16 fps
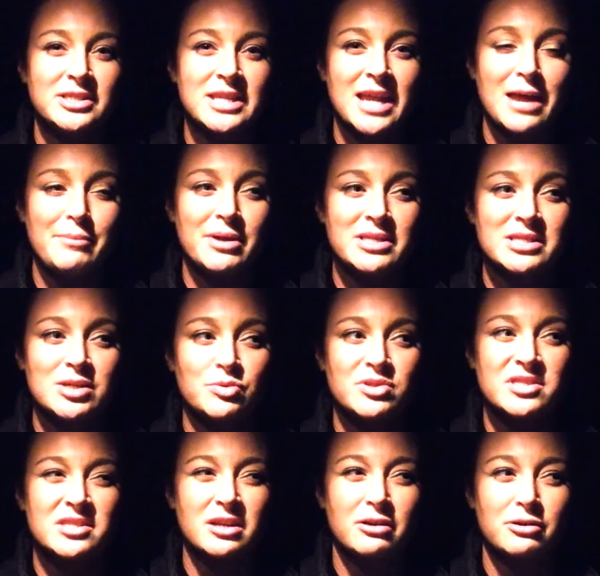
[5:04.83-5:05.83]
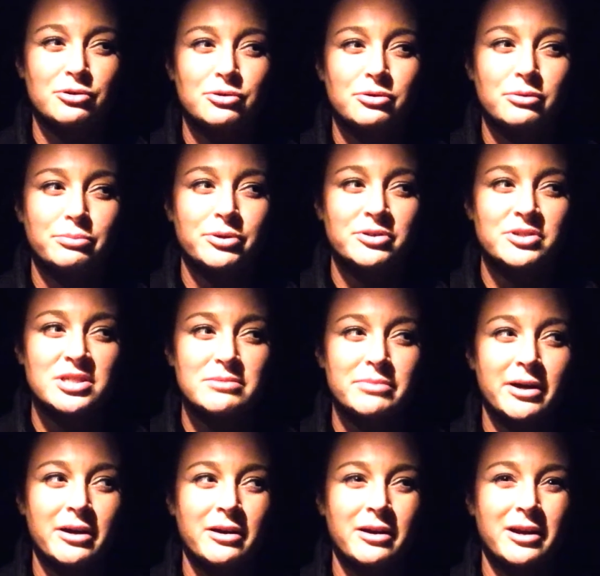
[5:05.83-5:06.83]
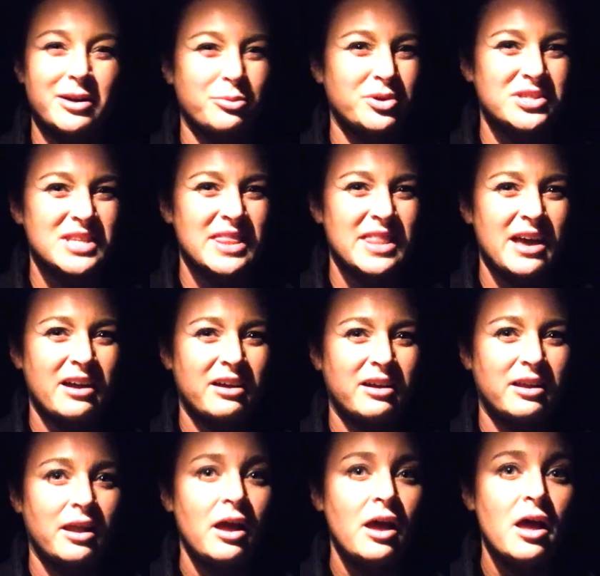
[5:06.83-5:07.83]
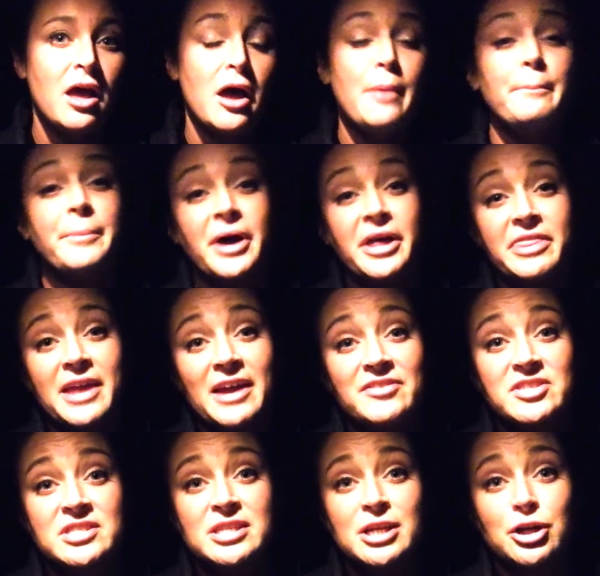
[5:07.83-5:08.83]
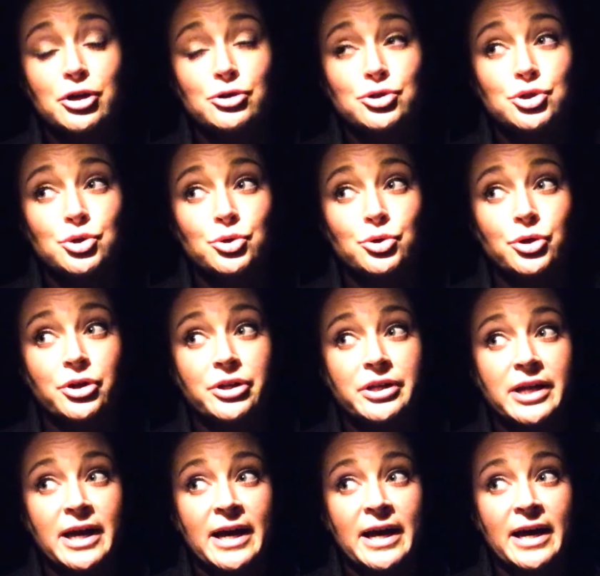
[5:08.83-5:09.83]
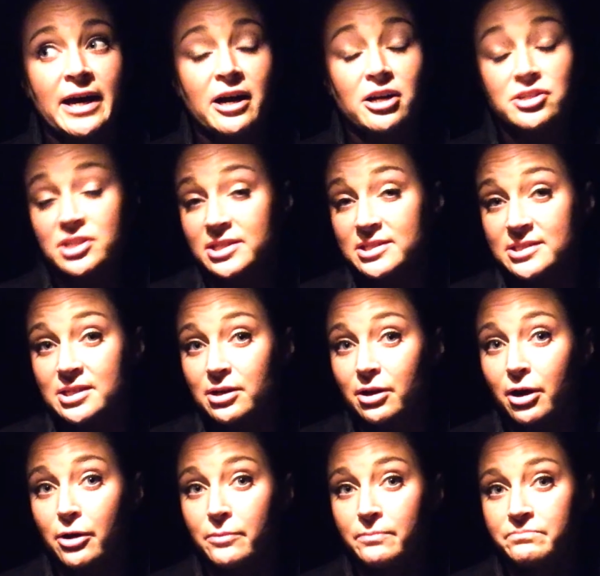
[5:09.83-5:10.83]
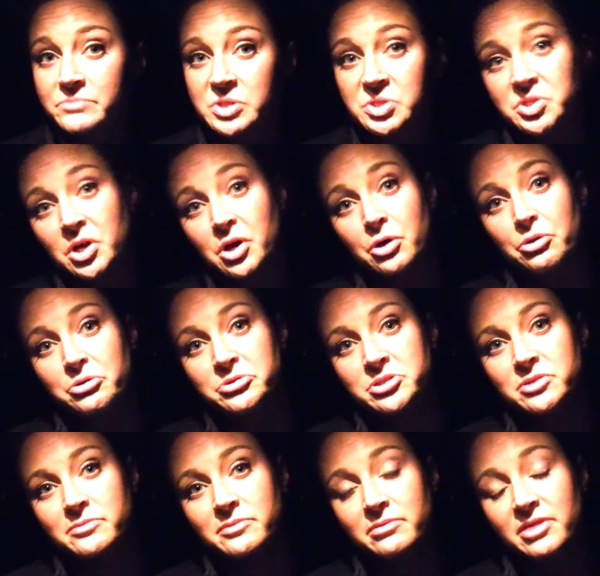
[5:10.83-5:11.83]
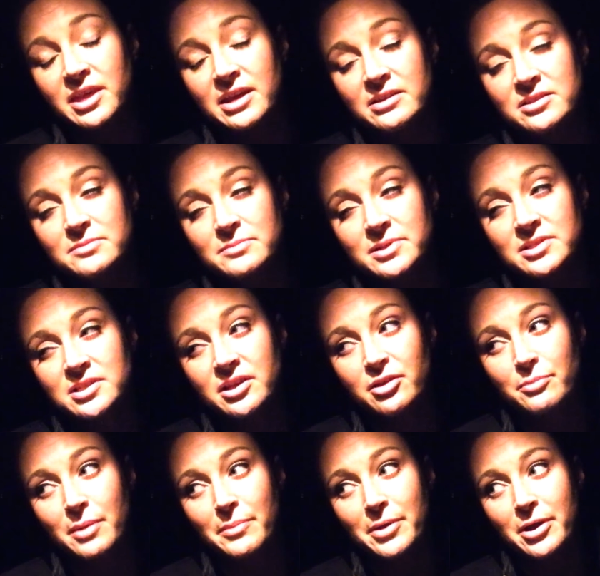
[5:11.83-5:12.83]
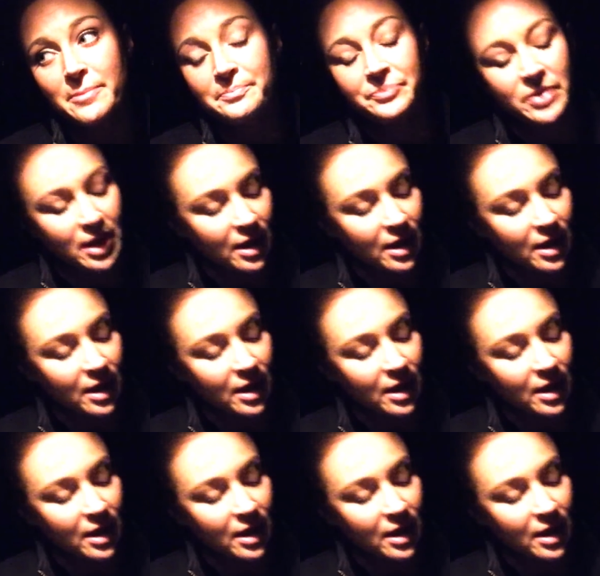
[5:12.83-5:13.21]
Today I mixed it with Snickerdoodle protein powder, and it wasn't that good, but they have Snickerdoodle Arctic Zero, so those two things mixed together might be good.